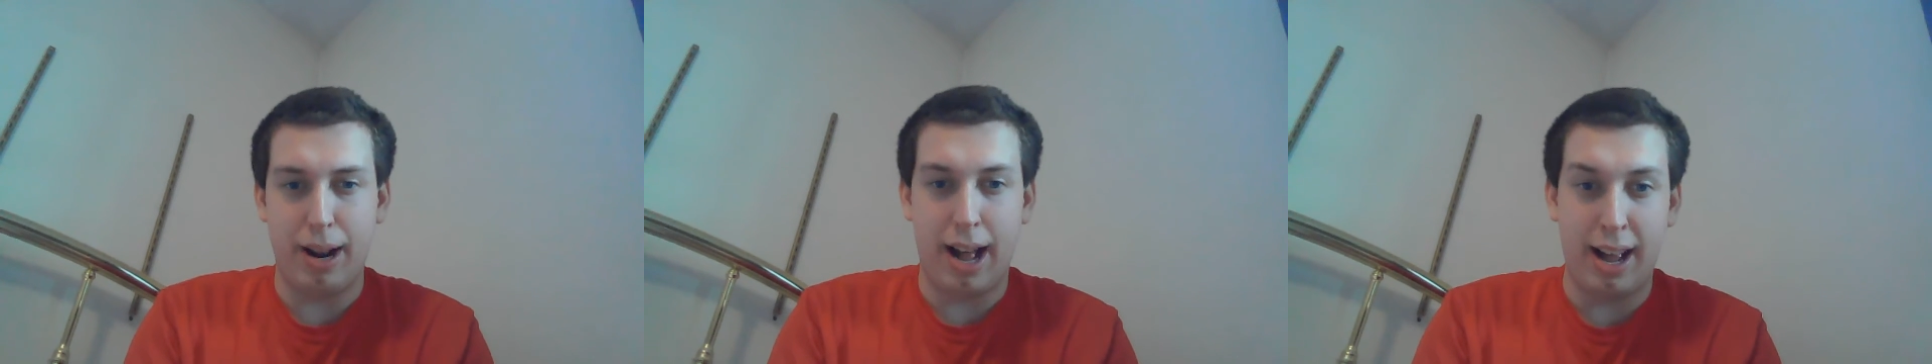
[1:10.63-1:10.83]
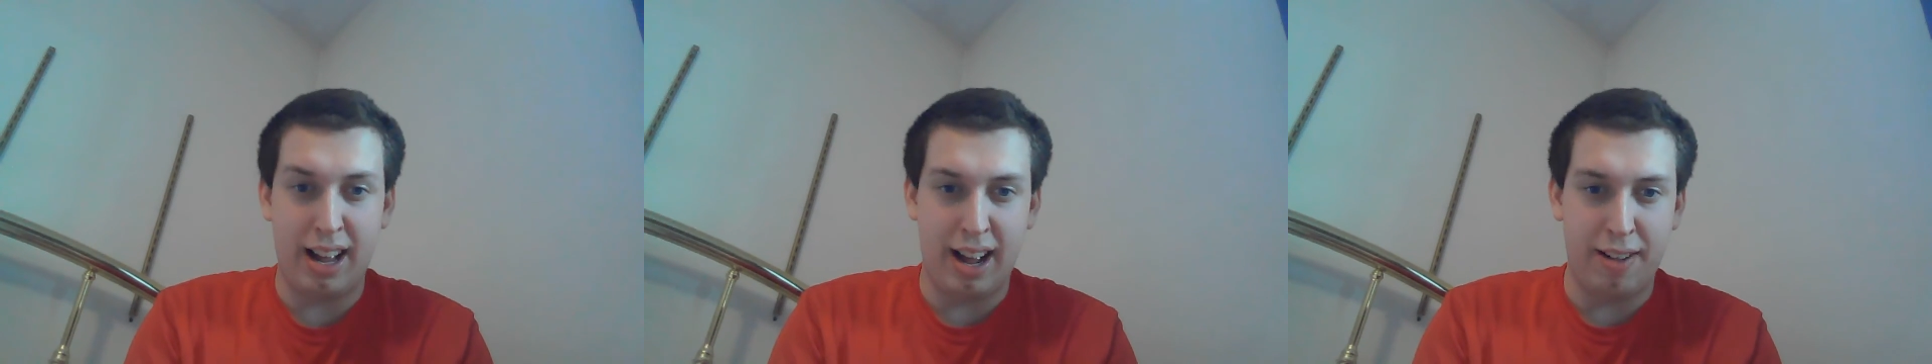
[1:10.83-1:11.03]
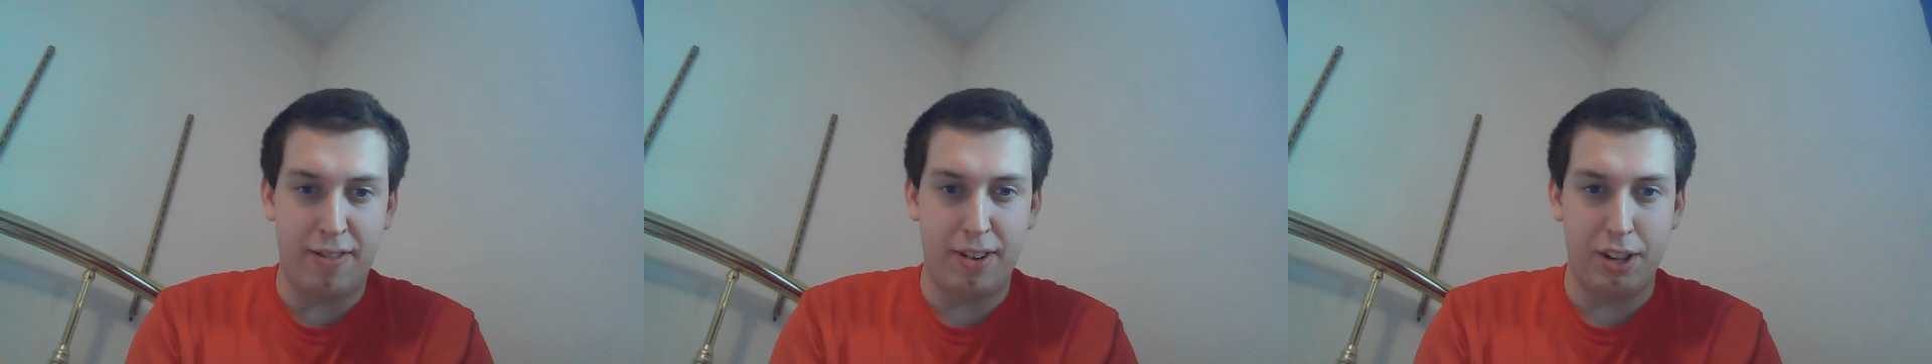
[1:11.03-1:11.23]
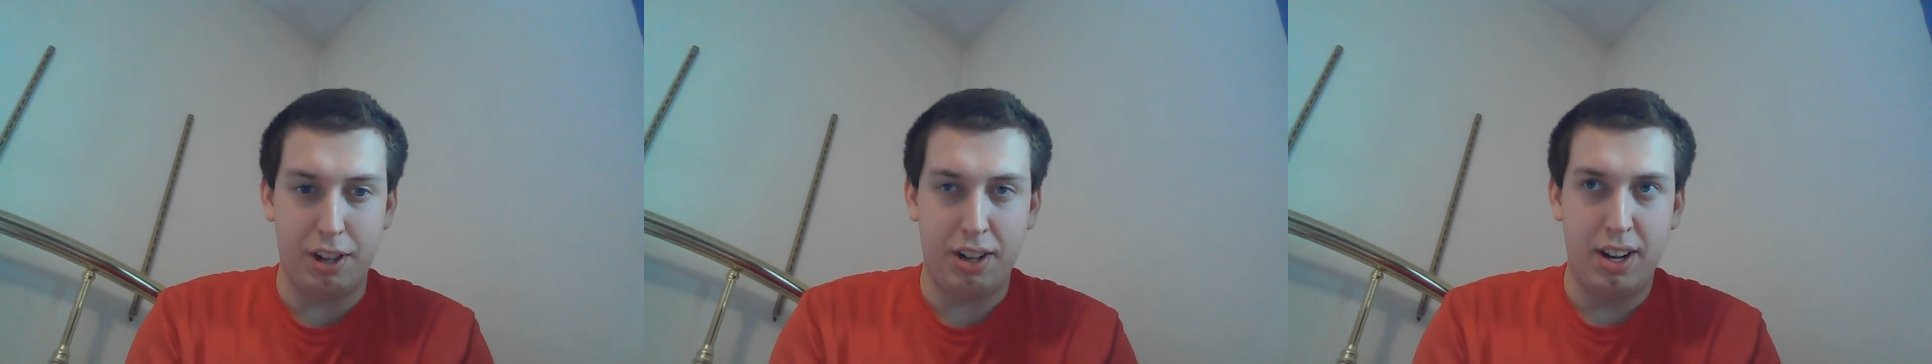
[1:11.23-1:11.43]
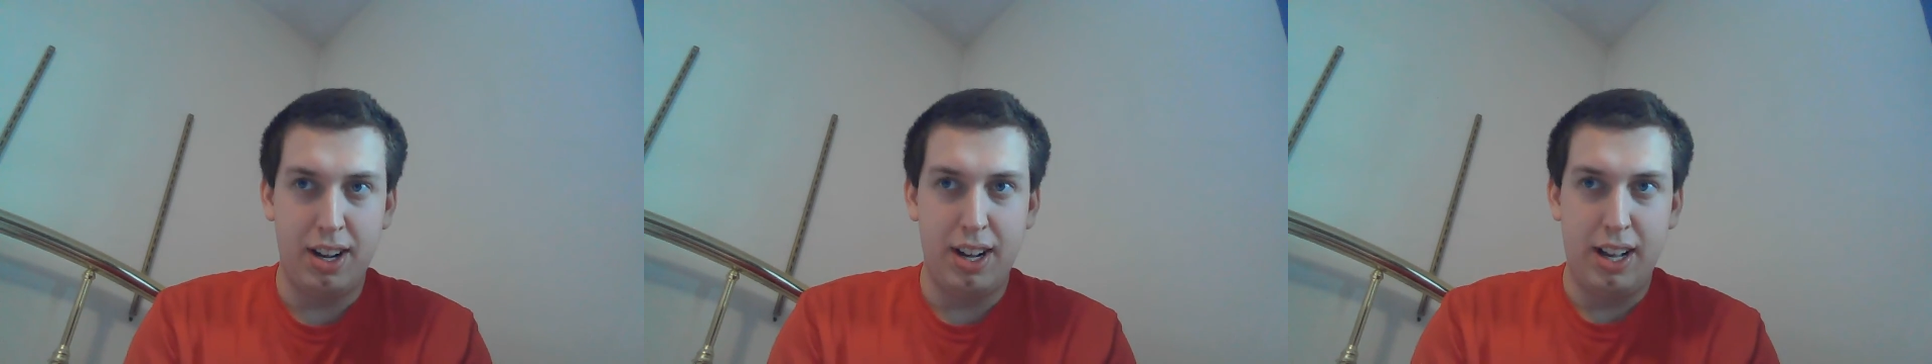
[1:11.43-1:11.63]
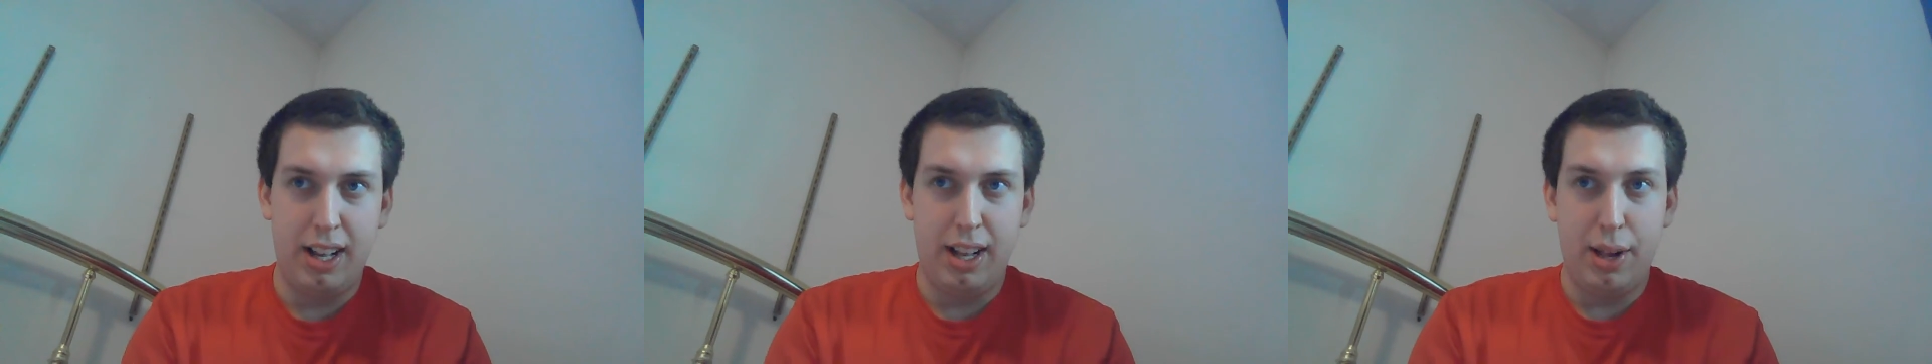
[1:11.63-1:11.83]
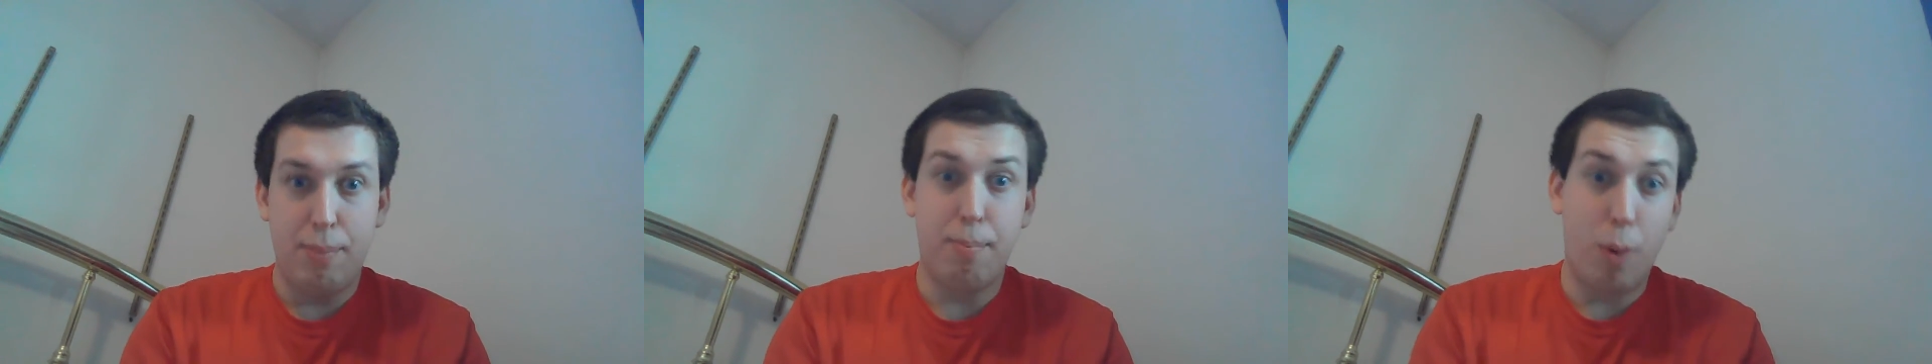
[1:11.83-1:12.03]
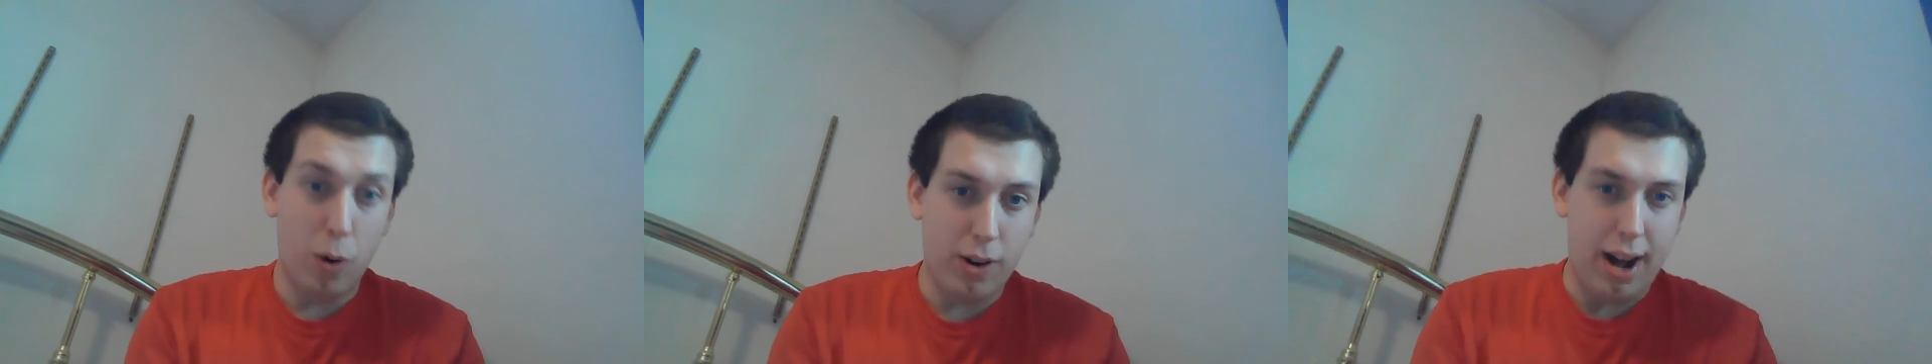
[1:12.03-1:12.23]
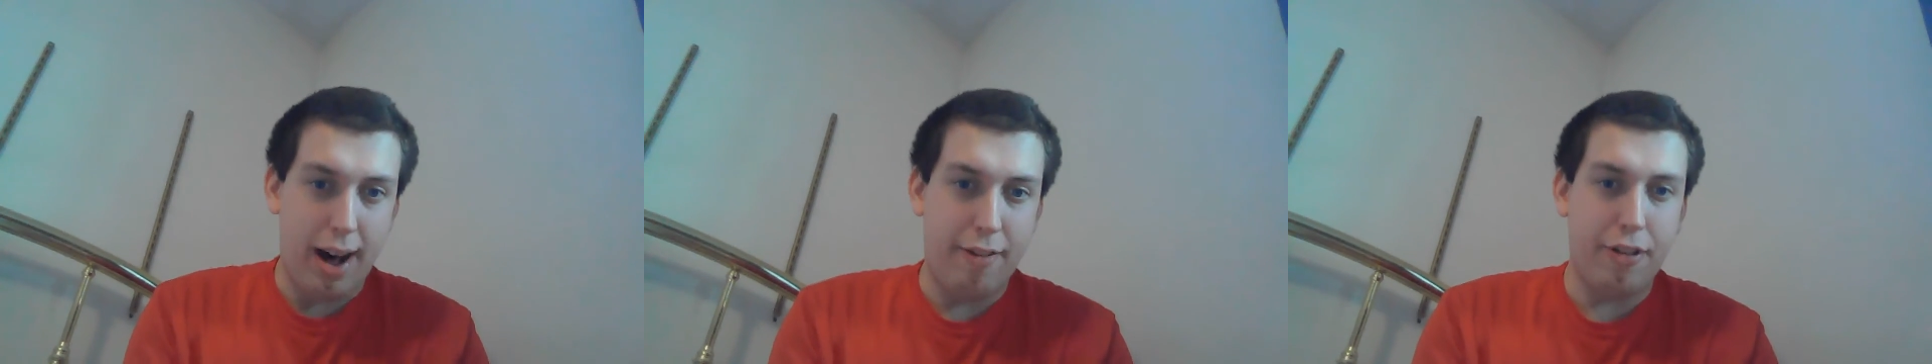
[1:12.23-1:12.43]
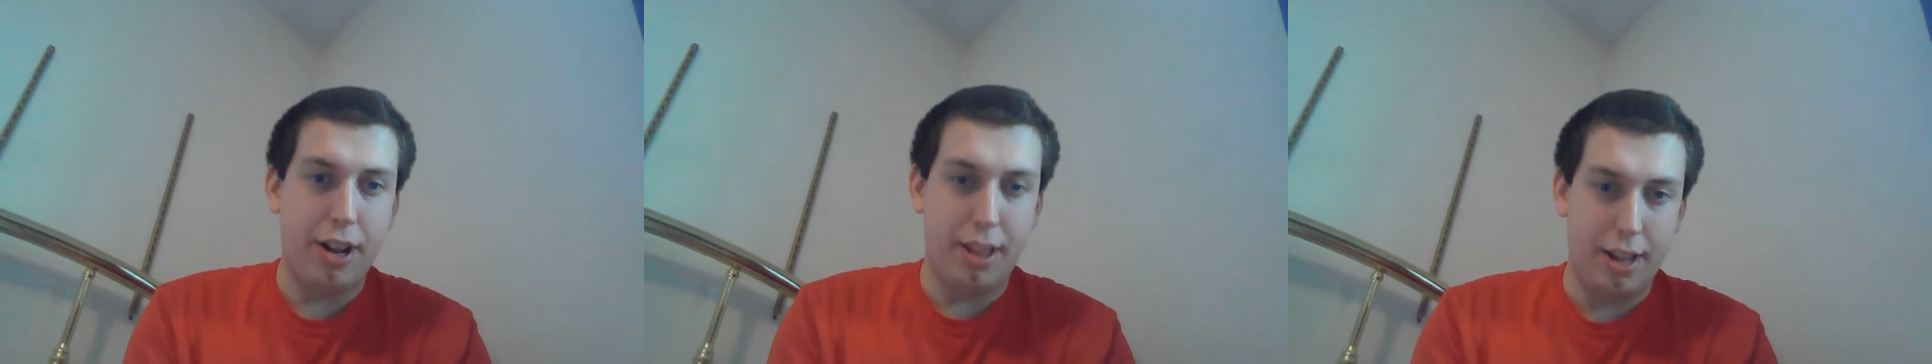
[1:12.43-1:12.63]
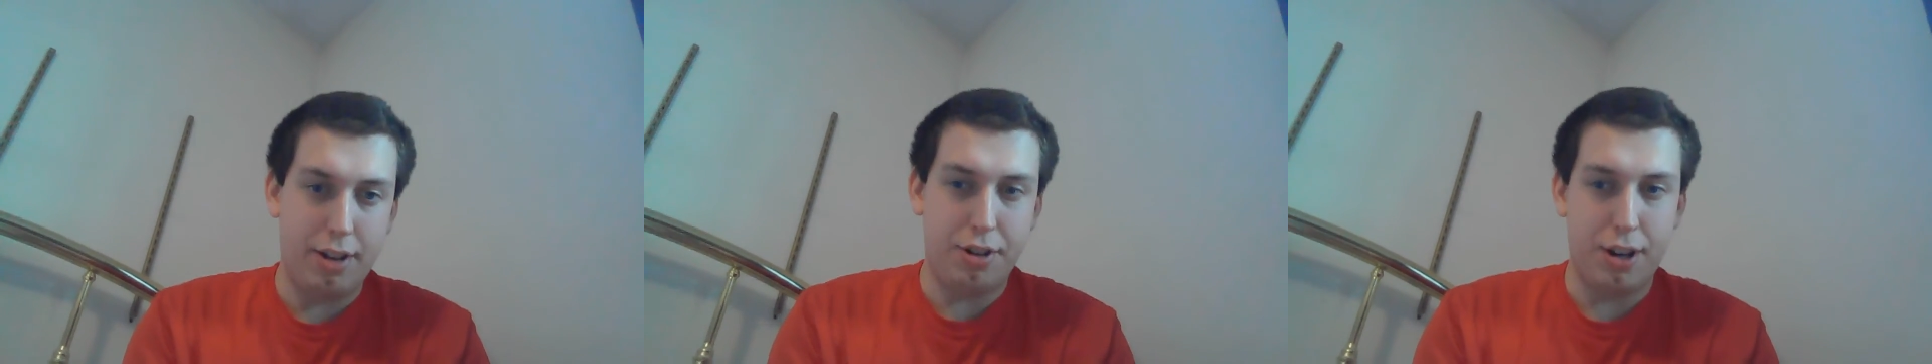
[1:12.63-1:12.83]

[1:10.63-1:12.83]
But I, I feel more confident